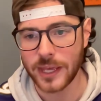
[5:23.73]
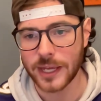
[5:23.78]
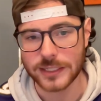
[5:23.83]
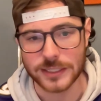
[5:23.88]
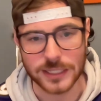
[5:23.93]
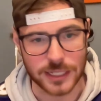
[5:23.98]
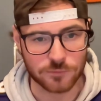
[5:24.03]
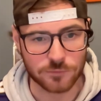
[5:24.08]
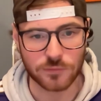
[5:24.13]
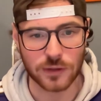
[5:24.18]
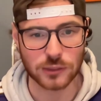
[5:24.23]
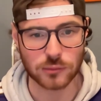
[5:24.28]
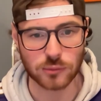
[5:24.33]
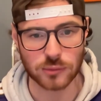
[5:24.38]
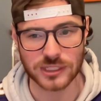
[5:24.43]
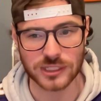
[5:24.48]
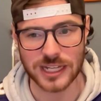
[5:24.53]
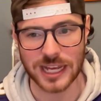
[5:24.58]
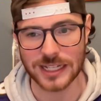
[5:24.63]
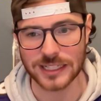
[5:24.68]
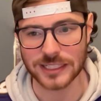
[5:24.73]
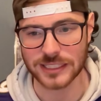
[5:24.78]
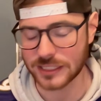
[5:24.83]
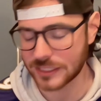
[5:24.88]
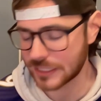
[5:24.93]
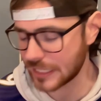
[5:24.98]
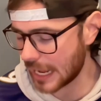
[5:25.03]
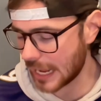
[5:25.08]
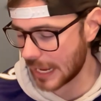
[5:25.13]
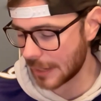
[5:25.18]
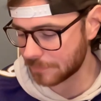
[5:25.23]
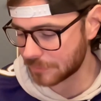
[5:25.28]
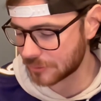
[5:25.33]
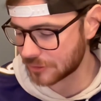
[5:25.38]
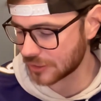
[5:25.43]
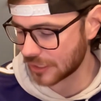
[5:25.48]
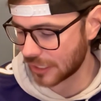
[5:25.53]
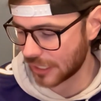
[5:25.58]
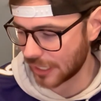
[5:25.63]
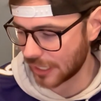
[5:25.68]
Defense was getting
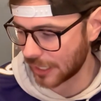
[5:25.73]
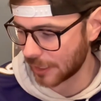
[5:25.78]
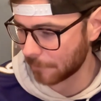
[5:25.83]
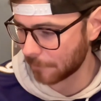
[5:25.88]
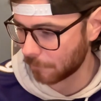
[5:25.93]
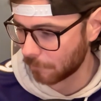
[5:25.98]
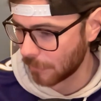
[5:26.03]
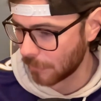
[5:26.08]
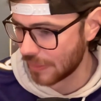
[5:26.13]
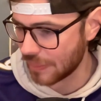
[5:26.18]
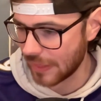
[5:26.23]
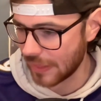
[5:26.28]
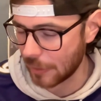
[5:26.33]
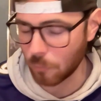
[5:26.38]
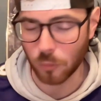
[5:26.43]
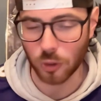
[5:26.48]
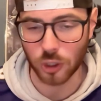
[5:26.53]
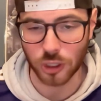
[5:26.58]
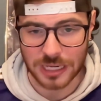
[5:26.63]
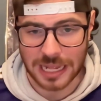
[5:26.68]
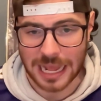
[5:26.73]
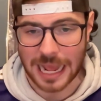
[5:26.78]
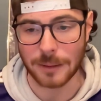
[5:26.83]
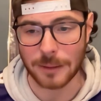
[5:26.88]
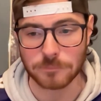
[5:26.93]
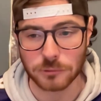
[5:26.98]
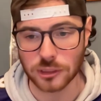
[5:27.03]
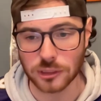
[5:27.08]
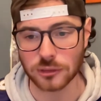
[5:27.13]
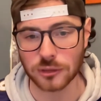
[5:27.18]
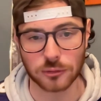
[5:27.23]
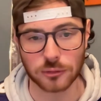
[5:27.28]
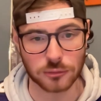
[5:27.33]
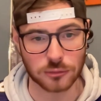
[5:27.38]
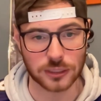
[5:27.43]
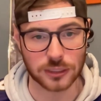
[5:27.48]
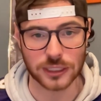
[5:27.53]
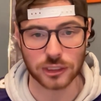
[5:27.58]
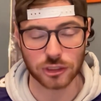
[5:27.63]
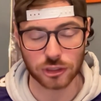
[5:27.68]
stops when they weren't
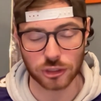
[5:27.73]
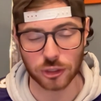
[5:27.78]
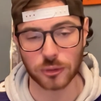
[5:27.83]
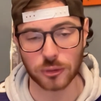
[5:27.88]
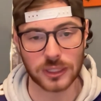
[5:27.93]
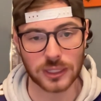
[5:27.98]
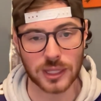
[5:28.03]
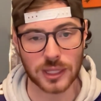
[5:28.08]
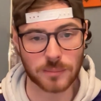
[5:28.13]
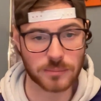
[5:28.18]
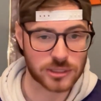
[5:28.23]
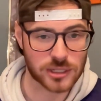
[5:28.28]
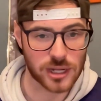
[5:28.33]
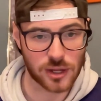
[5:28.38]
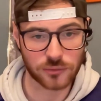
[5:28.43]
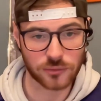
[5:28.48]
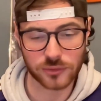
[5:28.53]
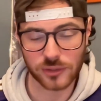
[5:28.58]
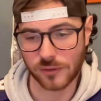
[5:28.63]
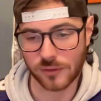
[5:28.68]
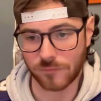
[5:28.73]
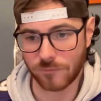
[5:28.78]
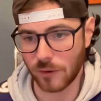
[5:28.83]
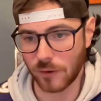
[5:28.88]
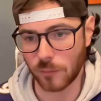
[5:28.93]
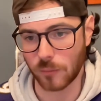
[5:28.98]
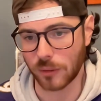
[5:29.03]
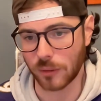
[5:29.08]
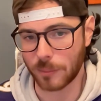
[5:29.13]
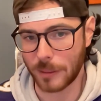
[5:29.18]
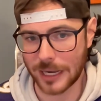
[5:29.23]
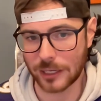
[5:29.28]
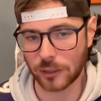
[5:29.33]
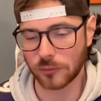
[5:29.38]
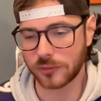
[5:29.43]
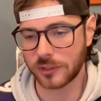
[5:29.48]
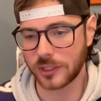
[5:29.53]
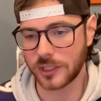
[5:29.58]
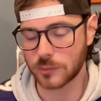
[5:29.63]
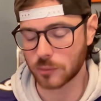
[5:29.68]
absolutely shooting themselves in the foot with
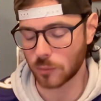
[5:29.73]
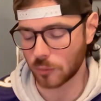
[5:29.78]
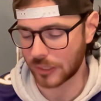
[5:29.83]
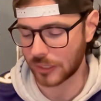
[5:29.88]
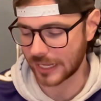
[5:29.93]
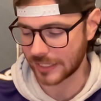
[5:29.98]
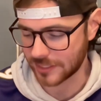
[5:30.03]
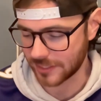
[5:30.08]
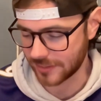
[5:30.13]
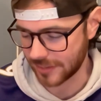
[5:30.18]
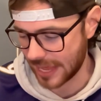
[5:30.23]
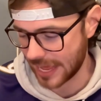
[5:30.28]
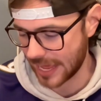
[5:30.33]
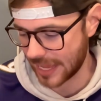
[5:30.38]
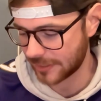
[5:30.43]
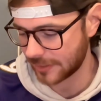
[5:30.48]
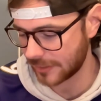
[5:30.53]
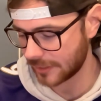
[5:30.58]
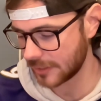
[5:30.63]
penalties. We'll get to that.